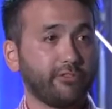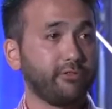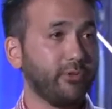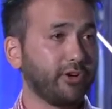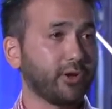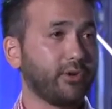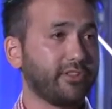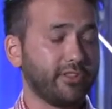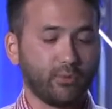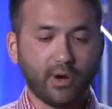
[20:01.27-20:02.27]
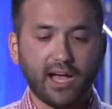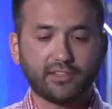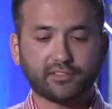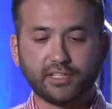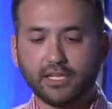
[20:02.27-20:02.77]
familiar with in the
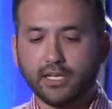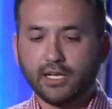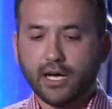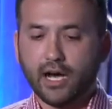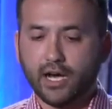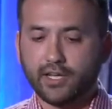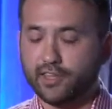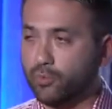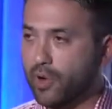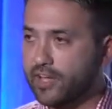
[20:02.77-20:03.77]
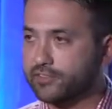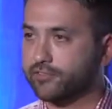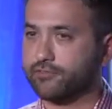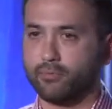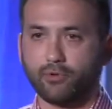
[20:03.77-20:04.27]
West. In the
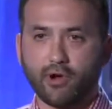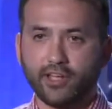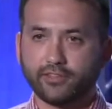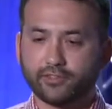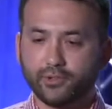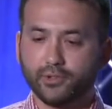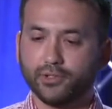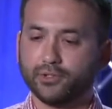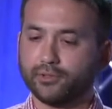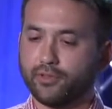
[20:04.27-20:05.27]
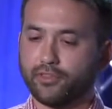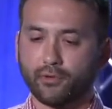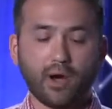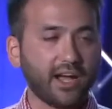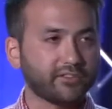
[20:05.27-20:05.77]
West, from grade school
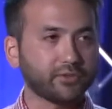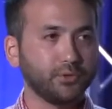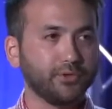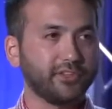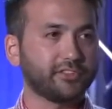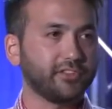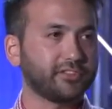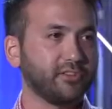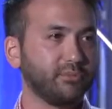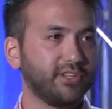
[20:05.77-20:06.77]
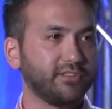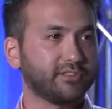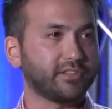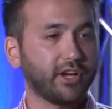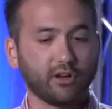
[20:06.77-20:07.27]
through high school, the system
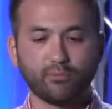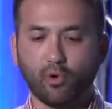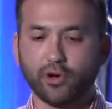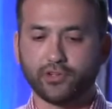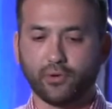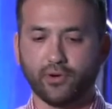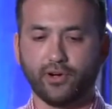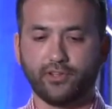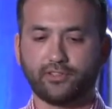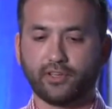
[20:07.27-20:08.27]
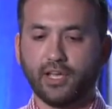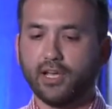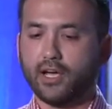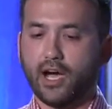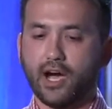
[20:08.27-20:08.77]
is geared more towards
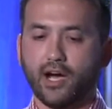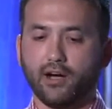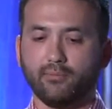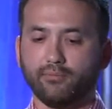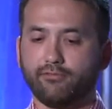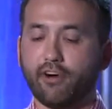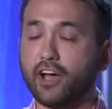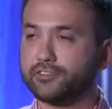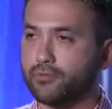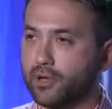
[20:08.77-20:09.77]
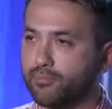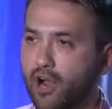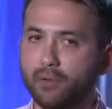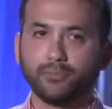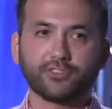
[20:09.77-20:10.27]
fostering
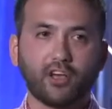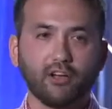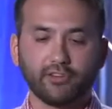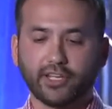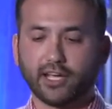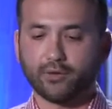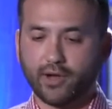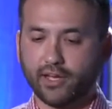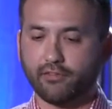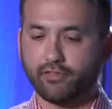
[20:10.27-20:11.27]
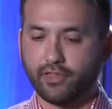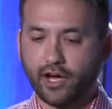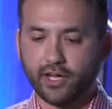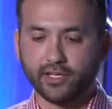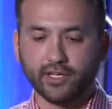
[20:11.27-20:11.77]
problem solving and creative
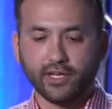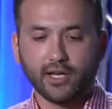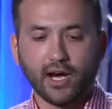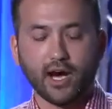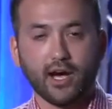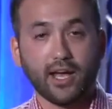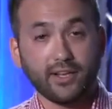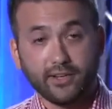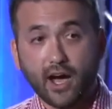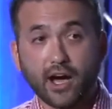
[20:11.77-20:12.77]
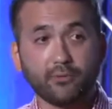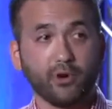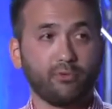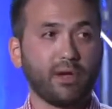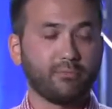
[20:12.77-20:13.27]
thought, and not
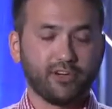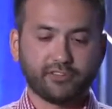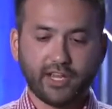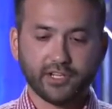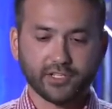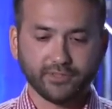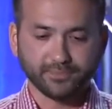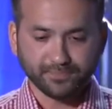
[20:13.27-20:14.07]
rote memorization.